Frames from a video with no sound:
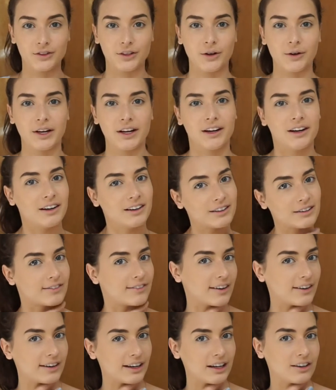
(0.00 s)
So here's
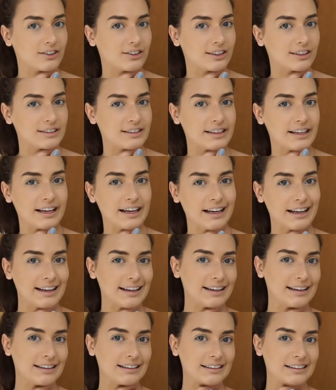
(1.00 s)
foundation
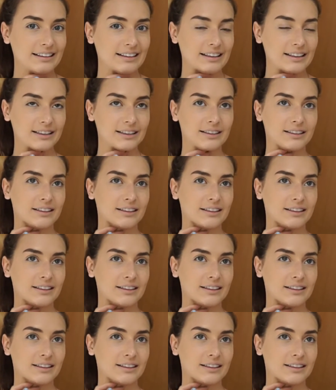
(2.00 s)
and